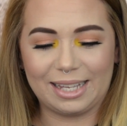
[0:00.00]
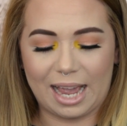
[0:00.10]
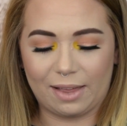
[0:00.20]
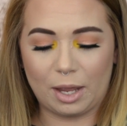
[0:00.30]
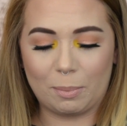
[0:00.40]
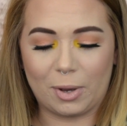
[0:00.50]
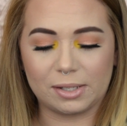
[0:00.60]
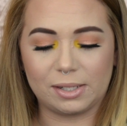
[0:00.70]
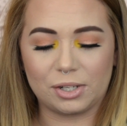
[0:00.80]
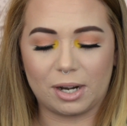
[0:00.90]
I like
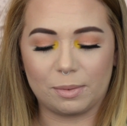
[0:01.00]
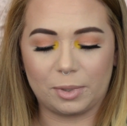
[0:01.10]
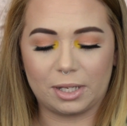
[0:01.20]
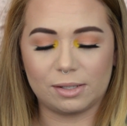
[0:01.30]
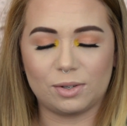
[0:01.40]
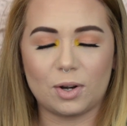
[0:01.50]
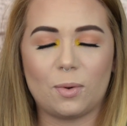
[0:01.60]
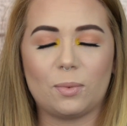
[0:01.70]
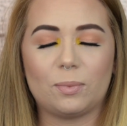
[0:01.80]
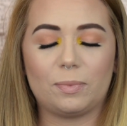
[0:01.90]
BoxyCharm because you
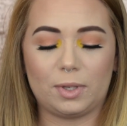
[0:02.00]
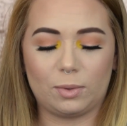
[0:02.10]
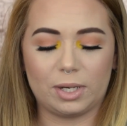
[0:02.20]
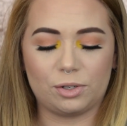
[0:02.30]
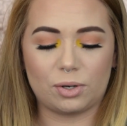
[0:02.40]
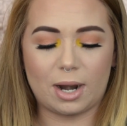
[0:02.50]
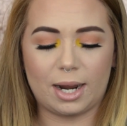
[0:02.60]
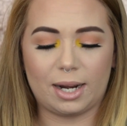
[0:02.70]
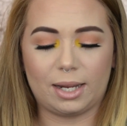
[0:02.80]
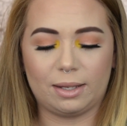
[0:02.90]
can
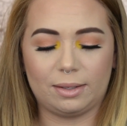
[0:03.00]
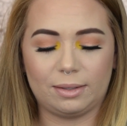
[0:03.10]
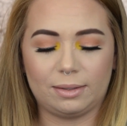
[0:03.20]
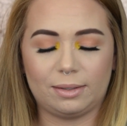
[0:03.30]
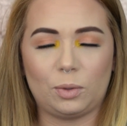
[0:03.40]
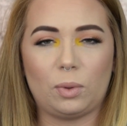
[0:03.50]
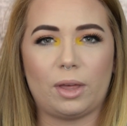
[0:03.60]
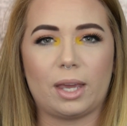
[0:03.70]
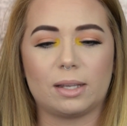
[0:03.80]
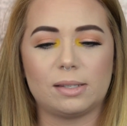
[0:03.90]
try new
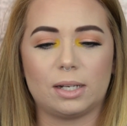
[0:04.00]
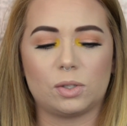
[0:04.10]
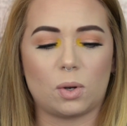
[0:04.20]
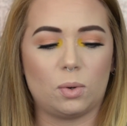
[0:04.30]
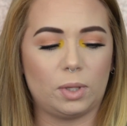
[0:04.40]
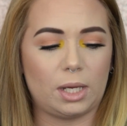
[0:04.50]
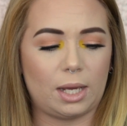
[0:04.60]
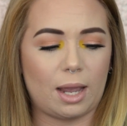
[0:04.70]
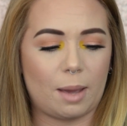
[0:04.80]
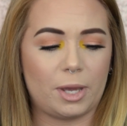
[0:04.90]
things, and it's
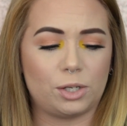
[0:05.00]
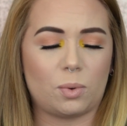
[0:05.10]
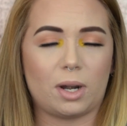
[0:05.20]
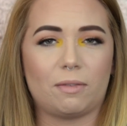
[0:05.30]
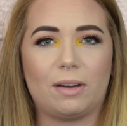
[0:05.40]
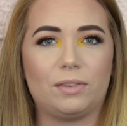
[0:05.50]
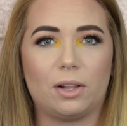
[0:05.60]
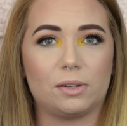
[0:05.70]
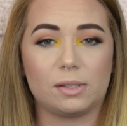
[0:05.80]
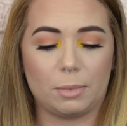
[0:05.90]
only, I pay
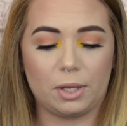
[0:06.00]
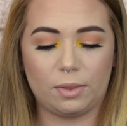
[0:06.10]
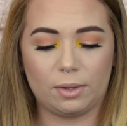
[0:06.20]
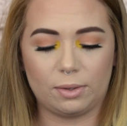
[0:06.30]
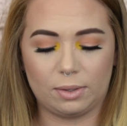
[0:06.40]
$25 a month.